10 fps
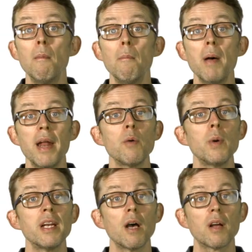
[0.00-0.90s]
Many
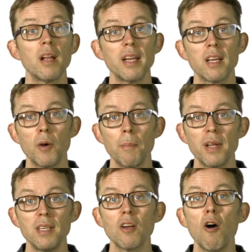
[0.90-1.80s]
window cleaning
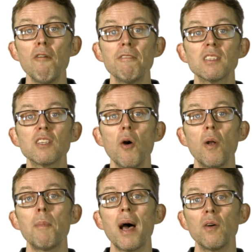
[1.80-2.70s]
companies offer
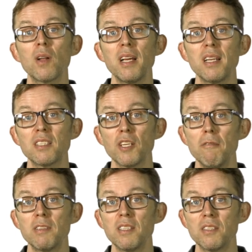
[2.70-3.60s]
solar panel cleaning
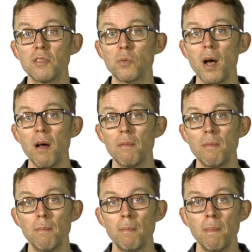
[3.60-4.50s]
services as well.
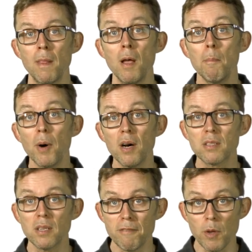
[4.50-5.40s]

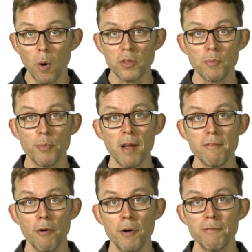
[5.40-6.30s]
But if you want to brave
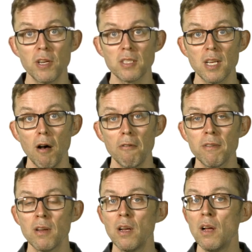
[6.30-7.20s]
your roof yourself,
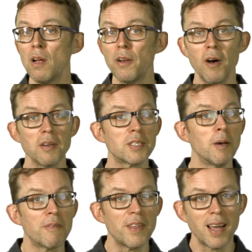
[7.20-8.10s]
not
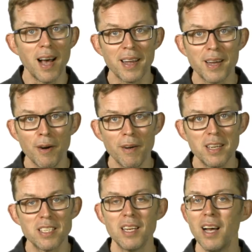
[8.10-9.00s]
something I
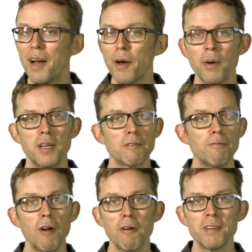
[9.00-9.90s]
encourage. I don't want you to
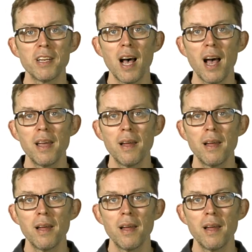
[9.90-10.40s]
fall off and die.